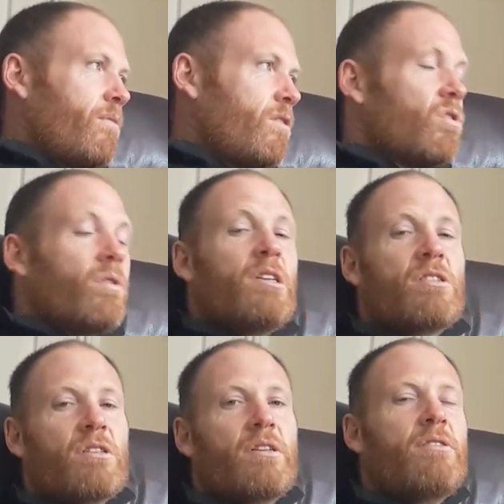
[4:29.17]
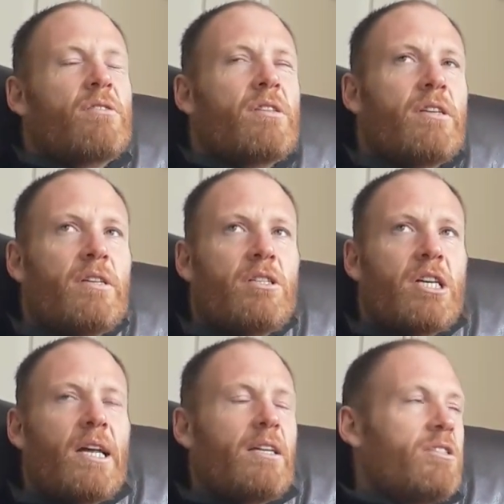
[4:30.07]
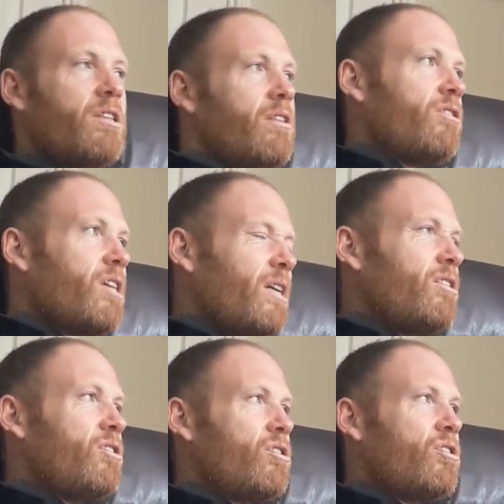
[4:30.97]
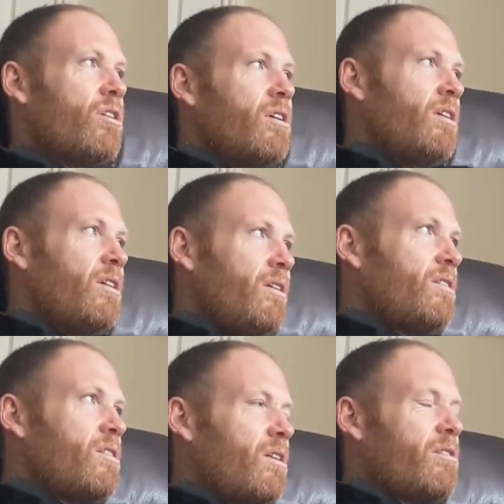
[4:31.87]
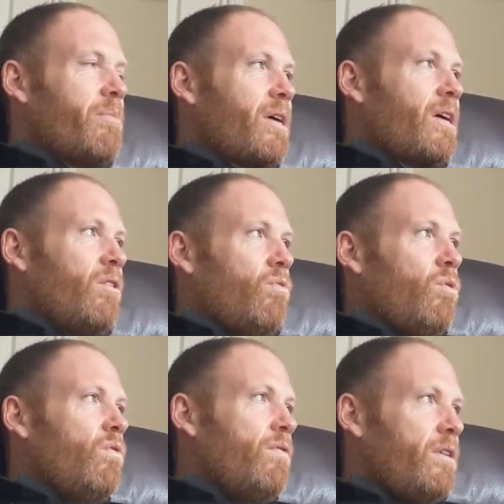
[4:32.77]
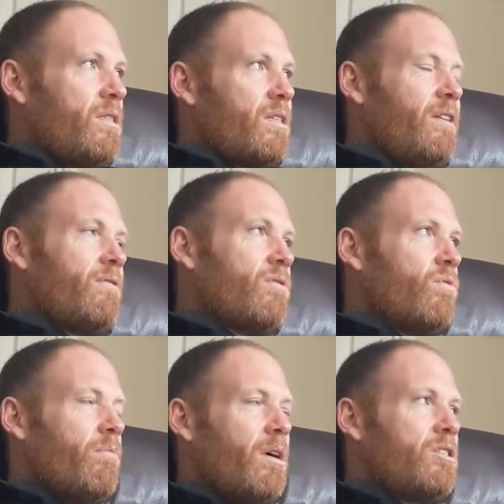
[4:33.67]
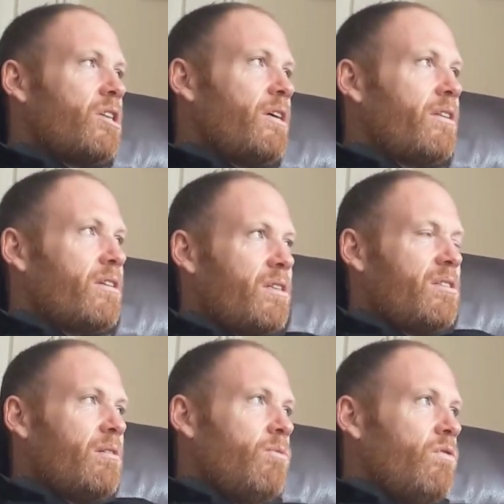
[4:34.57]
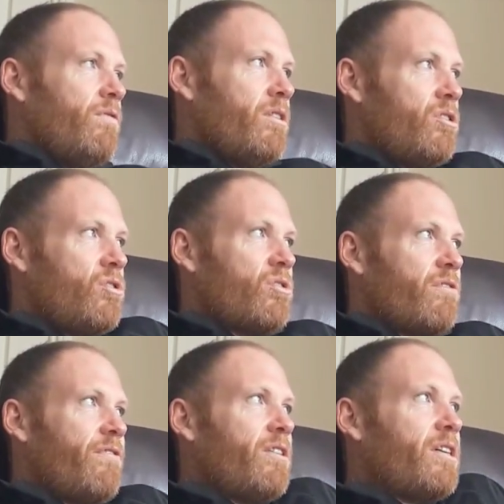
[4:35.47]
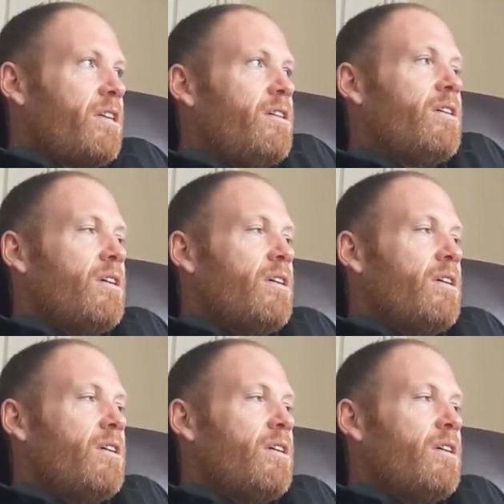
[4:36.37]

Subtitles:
So here's the challenge then. The challenge is not to make a new movie, it's not even to remodulate an existing movie, it's just to fucking